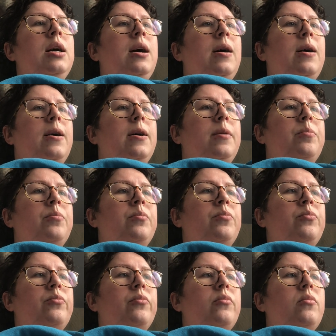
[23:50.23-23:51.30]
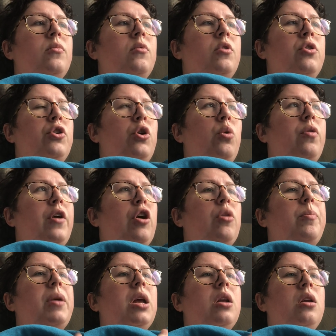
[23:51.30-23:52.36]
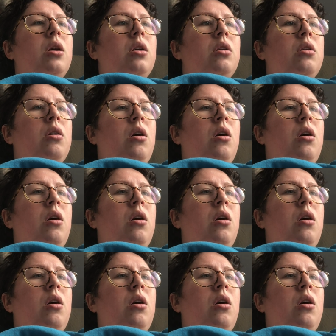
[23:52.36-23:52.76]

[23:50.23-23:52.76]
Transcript: you know, their opinion